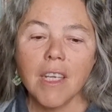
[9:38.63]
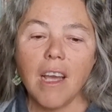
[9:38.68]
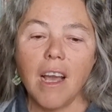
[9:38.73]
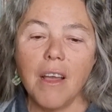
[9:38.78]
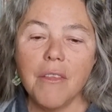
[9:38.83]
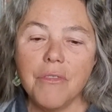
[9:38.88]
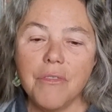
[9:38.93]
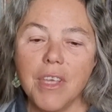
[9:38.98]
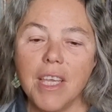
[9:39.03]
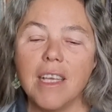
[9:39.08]

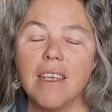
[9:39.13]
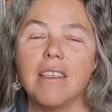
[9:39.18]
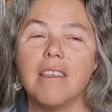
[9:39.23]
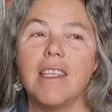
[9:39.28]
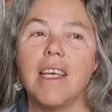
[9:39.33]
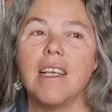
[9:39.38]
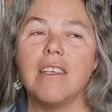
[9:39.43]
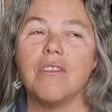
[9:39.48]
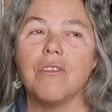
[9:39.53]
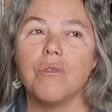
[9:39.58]
I think
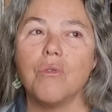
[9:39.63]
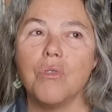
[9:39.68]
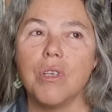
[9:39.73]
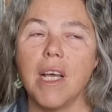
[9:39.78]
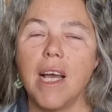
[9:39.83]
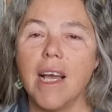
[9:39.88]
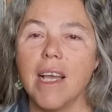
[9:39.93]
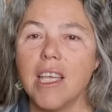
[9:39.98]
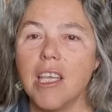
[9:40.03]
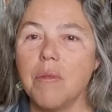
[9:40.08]
there's a good
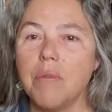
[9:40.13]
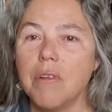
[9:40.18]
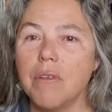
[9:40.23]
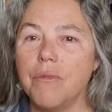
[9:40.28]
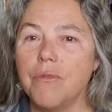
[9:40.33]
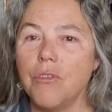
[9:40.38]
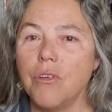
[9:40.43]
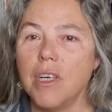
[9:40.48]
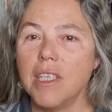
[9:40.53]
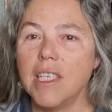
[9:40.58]
argument
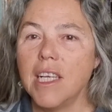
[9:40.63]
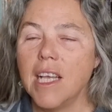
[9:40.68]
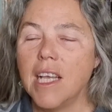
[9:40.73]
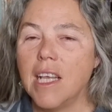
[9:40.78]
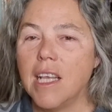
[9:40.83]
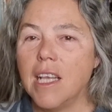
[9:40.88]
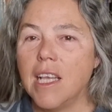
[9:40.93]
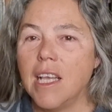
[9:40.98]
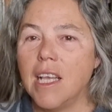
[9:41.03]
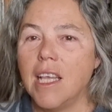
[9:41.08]
for it.
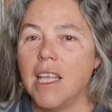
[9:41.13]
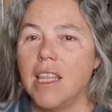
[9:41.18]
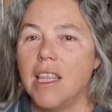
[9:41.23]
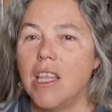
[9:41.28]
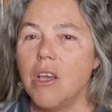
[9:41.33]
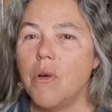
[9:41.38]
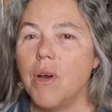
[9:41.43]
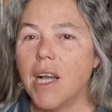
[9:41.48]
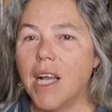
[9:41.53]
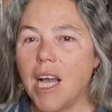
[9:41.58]

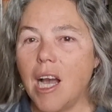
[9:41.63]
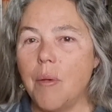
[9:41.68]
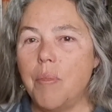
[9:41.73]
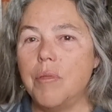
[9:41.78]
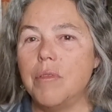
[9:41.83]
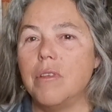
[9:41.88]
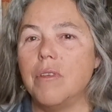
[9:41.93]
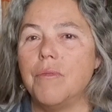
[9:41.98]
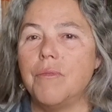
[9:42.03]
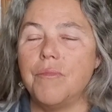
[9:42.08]
There were a
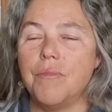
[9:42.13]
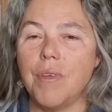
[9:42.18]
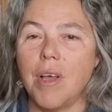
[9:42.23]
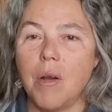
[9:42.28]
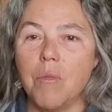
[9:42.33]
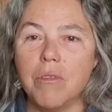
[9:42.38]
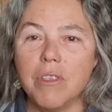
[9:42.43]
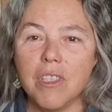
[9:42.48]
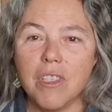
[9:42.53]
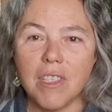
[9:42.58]
couple of,
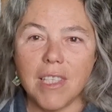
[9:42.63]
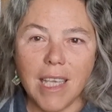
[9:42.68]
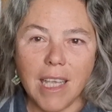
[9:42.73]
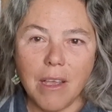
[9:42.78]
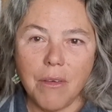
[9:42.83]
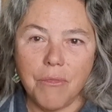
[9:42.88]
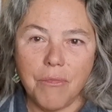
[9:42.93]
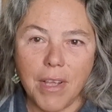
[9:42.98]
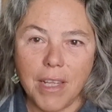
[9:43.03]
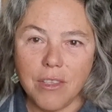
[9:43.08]
I wouldn't say
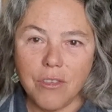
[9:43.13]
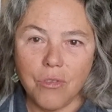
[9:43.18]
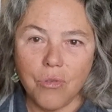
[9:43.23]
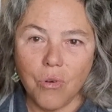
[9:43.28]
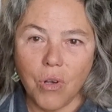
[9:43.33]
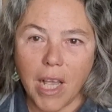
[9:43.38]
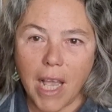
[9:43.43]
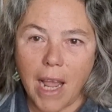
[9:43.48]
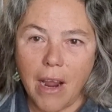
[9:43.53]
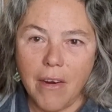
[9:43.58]
events
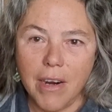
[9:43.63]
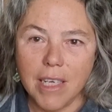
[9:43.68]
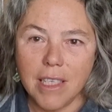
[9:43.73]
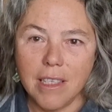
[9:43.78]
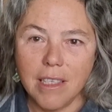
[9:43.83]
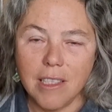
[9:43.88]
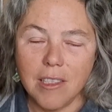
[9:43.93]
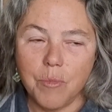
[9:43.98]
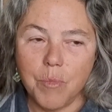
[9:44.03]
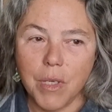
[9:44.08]
or
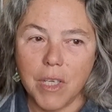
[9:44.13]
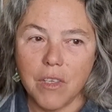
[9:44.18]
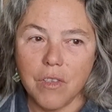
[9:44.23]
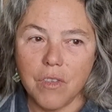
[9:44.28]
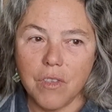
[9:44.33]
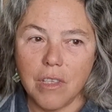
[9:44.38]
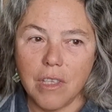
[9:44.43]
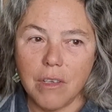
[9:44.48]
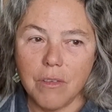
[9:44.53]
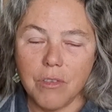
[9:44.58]
characters,
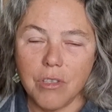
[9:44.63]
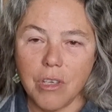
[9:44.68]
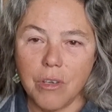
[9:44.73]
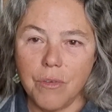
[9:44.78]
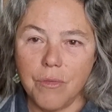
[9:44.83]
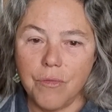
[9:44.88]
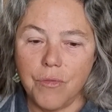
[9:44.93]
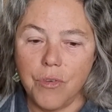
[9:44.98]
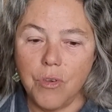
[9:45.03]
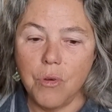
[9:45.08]
because there's
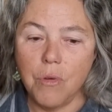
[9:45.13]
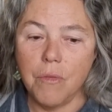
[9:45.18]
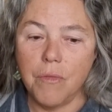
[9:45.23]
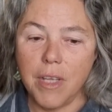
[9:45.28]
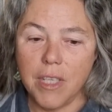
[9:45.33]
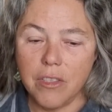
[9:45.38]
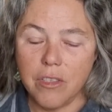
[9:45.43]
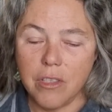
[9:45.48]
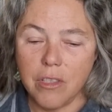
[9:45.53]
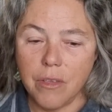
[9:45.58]
so few
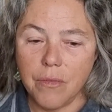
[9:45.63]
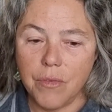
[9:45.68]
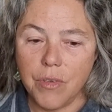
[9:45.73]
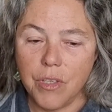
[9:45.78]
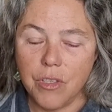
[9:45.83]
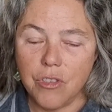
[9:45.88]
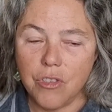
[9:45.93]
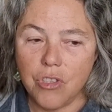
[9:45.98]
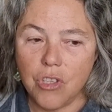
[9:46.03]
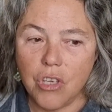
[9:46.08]
events in the
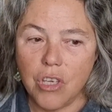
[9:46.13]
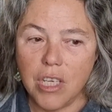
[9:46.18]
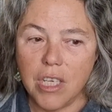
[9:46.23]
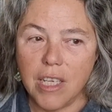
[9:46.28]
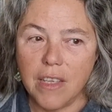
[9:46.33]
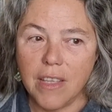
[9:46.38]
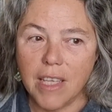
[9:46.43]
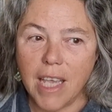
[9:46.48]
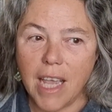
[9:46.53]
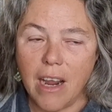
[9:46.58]
first third
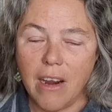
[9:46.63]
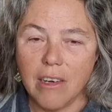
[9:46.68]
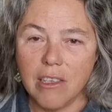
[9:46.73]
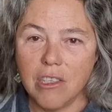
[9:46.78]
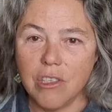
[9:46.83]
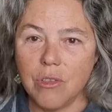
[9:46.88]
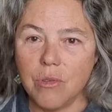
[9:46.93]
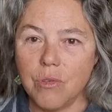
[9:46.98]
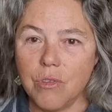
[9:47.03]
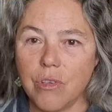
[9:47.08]
and the
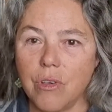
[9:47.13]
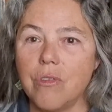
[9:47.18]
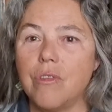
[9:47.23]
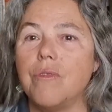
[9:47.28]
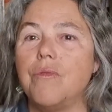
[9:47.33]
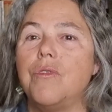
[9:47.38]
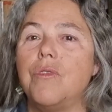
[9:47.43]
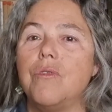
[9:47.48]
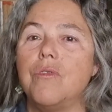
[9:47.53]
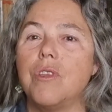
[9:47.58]
characters were so
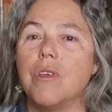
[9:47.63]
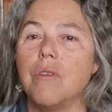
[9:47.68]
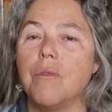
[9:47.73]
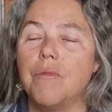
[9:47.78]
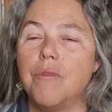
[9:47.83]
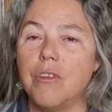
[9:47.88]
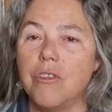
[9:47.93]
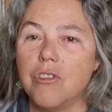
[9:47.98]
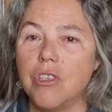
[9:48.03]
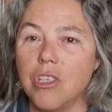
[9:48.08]
diffuse they were
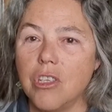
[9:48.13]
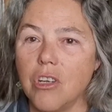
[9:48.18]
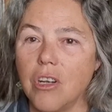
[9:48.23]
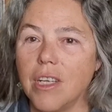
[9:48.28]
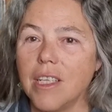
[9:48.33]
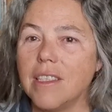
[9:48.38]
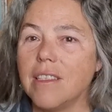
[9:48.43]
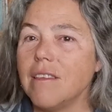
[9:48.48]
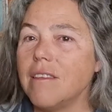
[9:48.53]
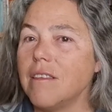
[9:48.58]
virtually
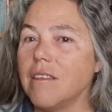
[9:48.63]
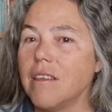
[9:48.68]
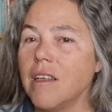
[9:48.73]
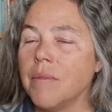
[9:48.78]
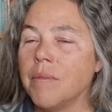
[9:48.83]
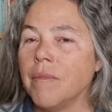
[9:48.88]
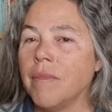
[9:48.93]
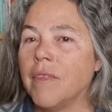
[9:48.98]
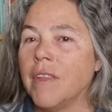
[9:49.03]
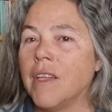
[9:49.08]
non-existent.
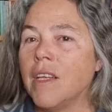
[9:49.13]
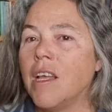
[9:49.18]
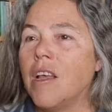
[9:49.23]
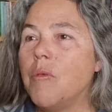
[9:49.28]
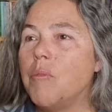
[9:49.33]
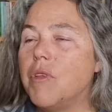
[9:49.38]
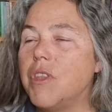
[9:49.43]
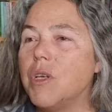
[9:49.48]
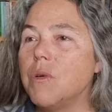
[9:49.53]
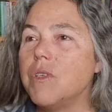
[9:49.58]

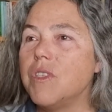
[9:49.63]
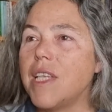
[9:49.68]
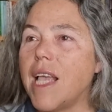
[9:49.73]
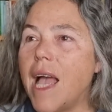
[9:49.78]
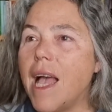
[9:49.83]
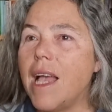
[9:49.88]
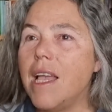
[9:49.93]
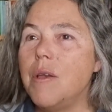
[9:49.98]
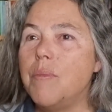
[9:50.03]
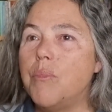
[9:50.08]
But there was
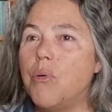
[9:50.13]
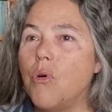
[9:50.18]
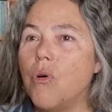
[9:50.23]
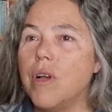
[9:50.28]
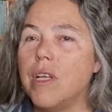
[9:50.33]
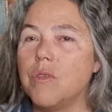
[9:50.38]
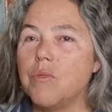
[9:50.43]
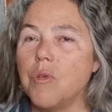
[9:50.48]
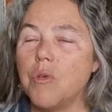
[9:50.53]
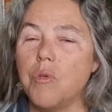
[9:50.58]
a
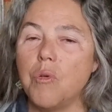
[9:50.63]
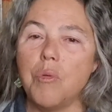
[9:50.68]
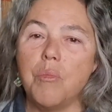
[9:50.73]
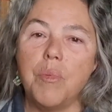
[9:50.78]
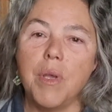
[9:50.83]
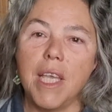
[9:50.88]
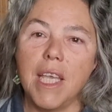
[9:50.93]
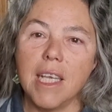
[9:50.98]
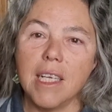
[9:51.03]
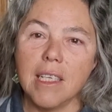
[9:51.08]
point where we were
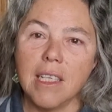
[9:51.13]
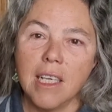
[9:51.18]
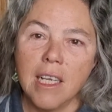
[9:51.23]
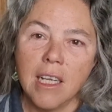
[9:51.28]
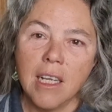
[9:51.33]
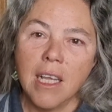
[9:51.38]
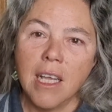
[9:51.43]
being